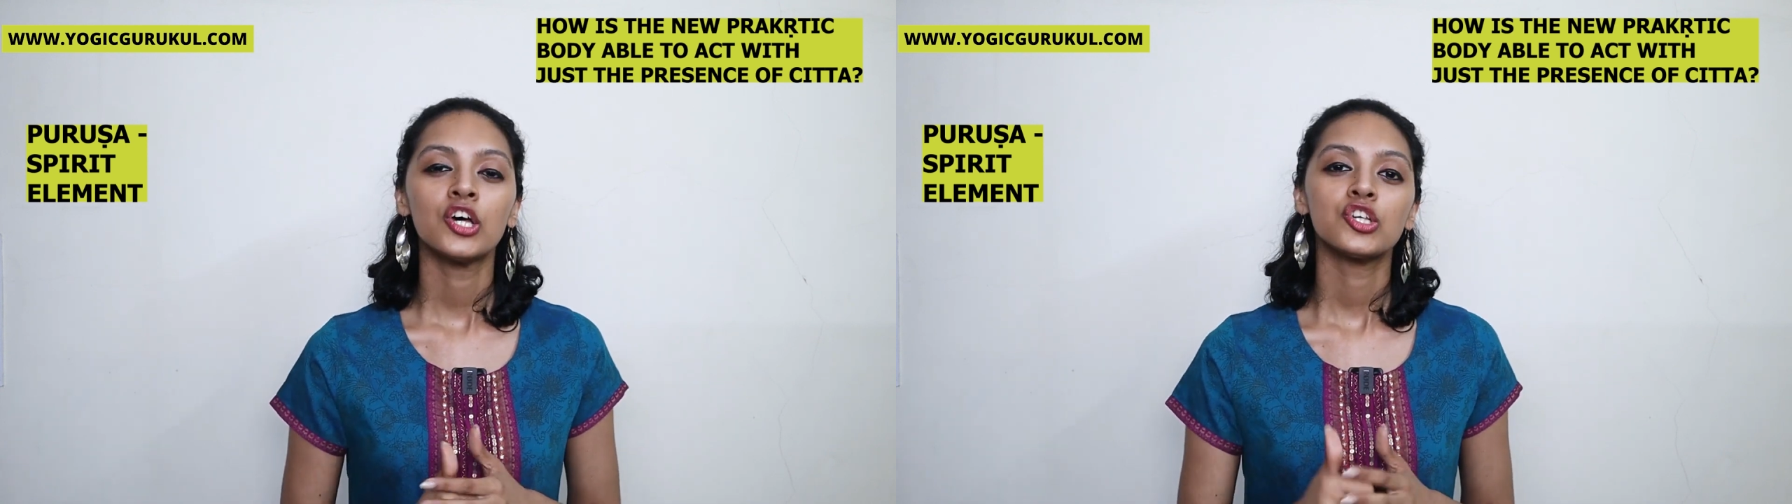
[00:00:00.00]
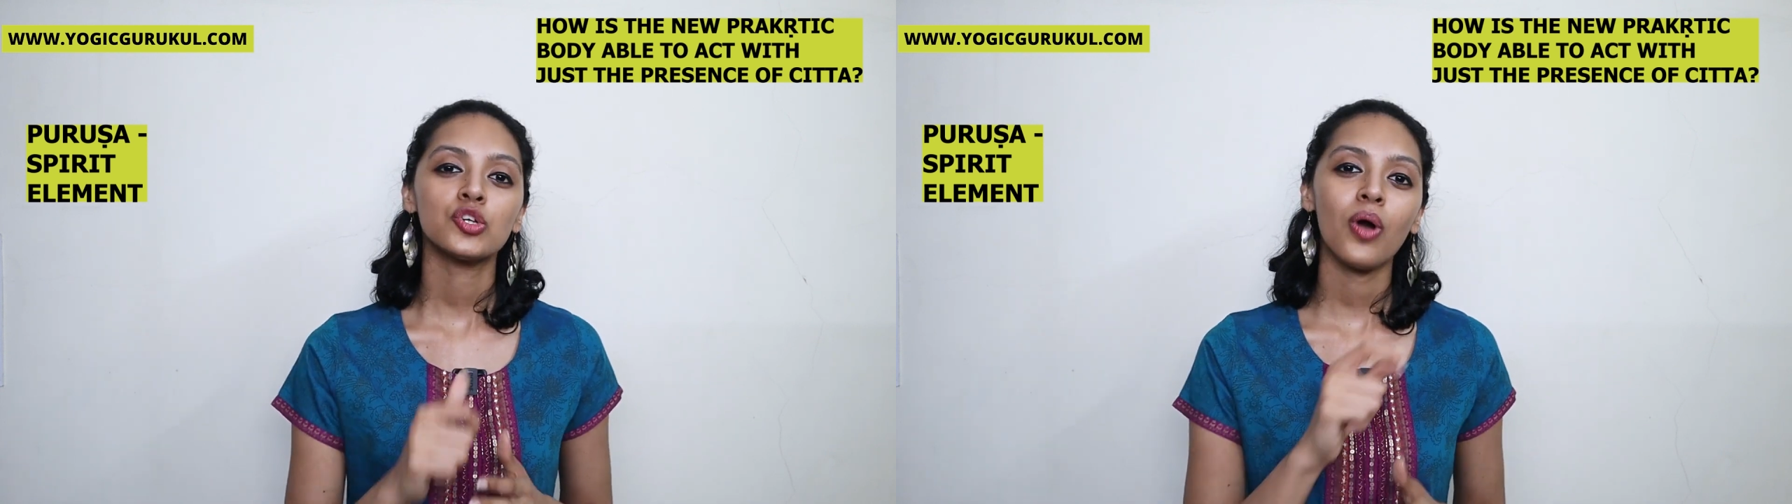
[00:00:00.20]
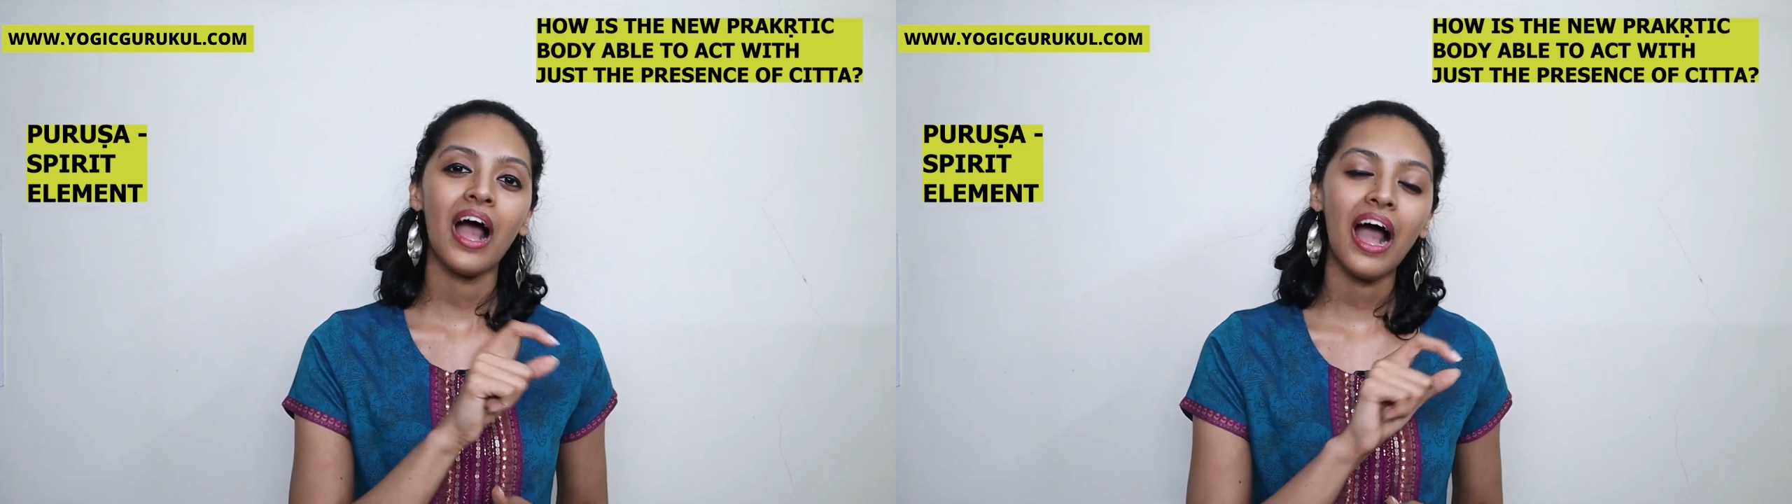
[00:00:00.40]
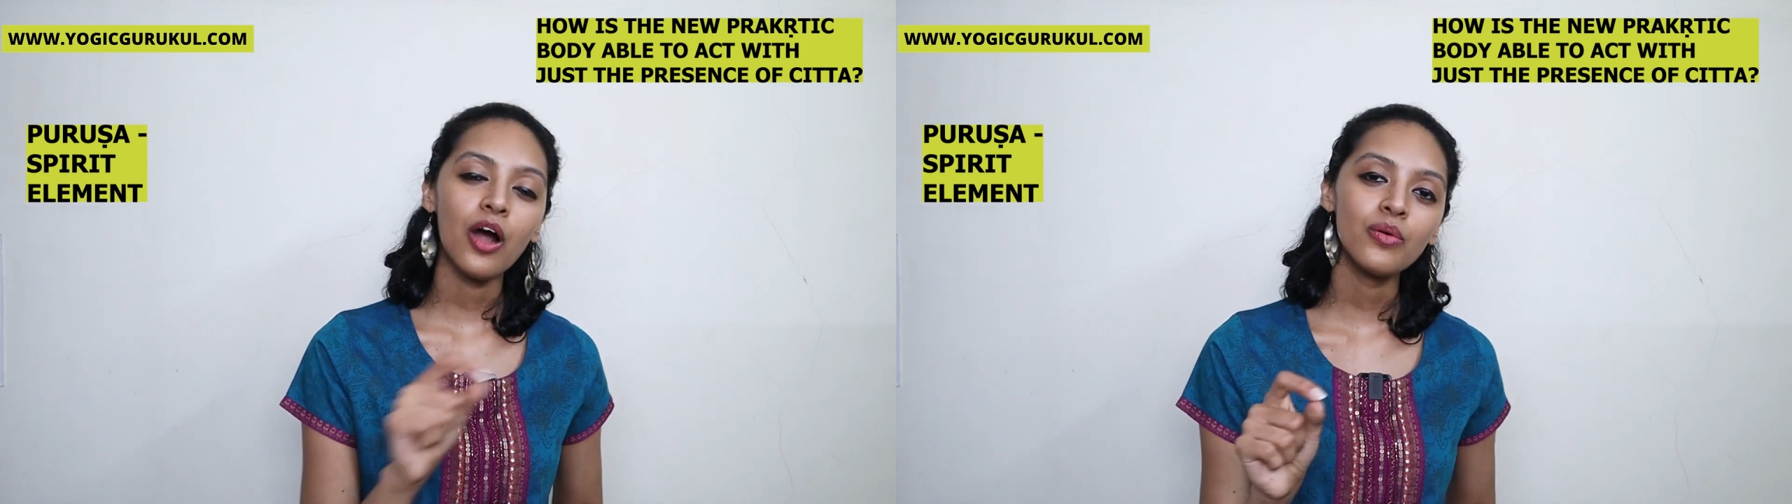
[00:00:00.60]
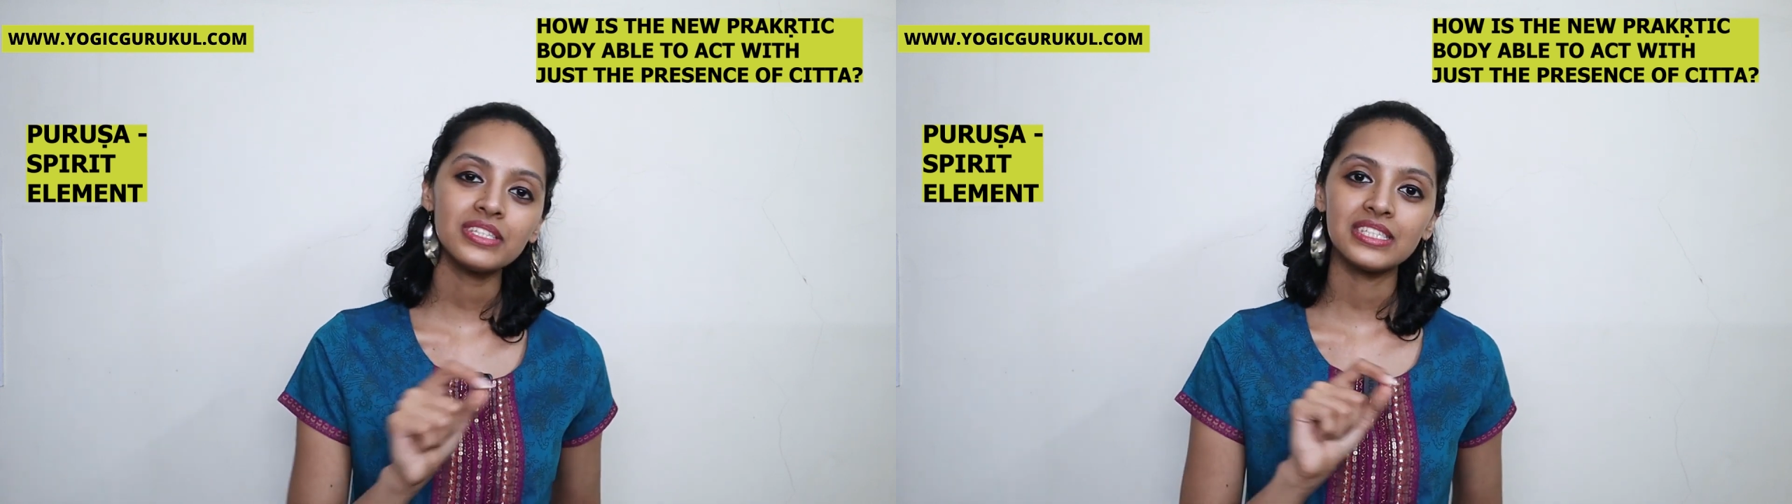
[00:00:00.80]
So
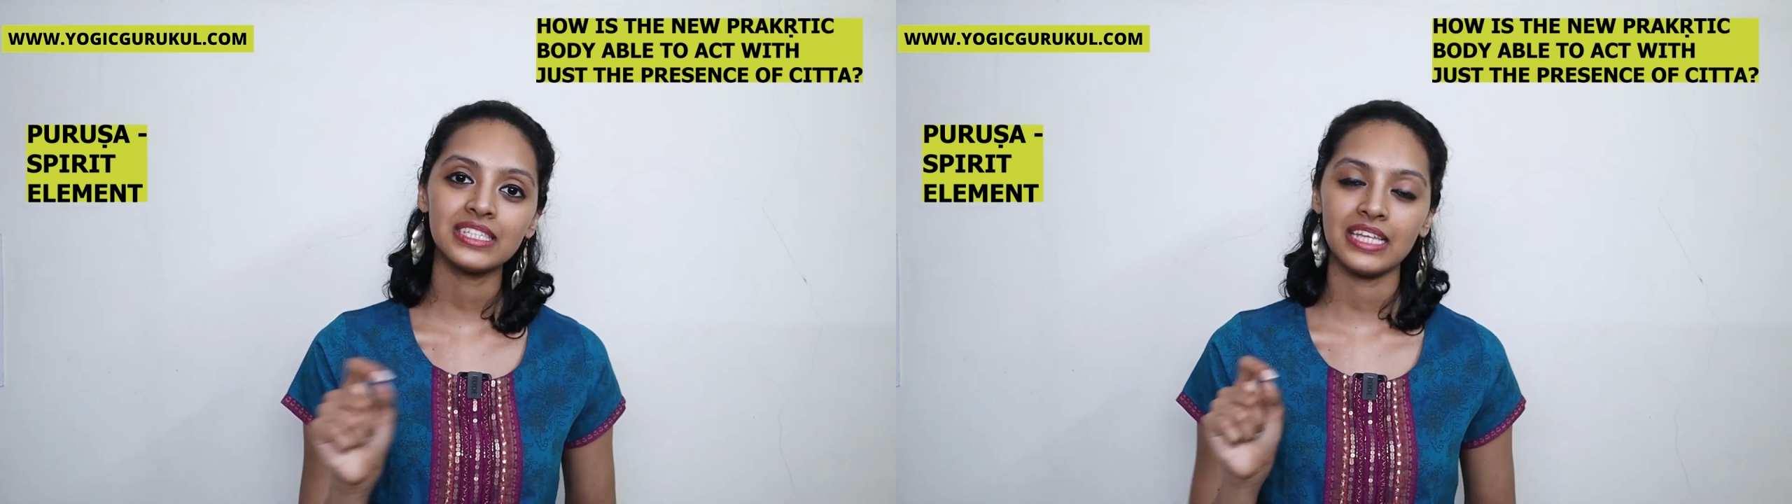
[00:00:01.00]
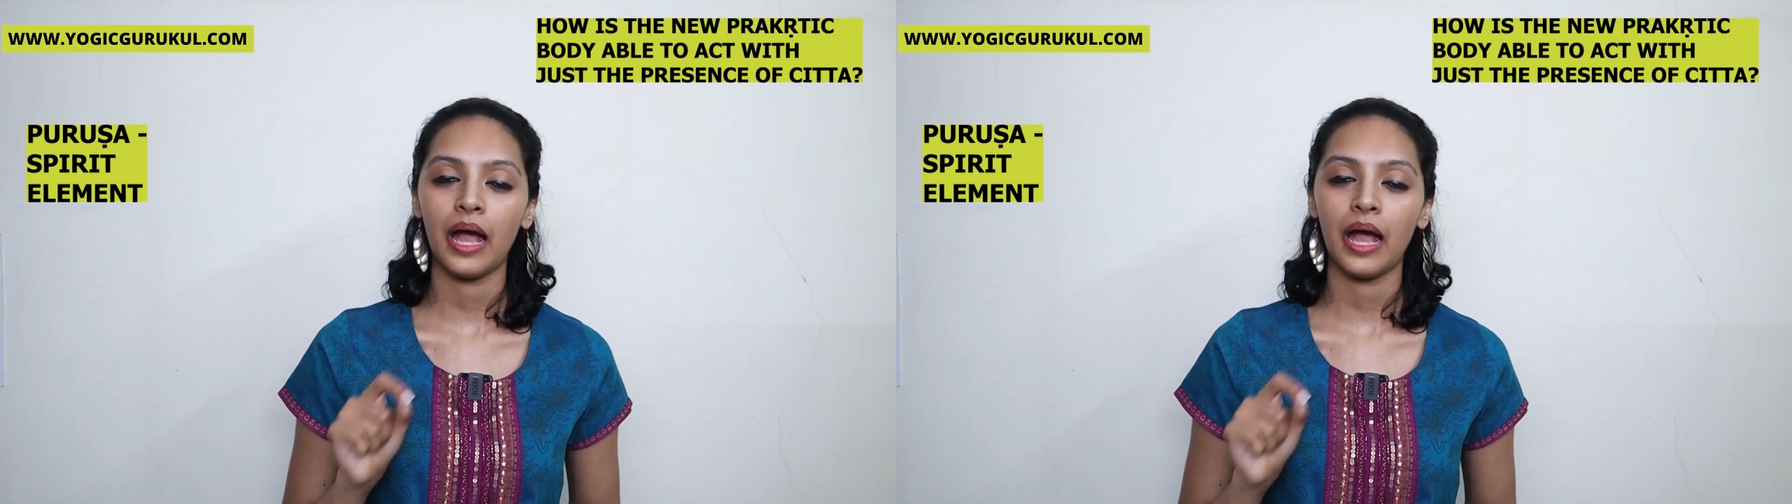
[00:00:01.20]
how is this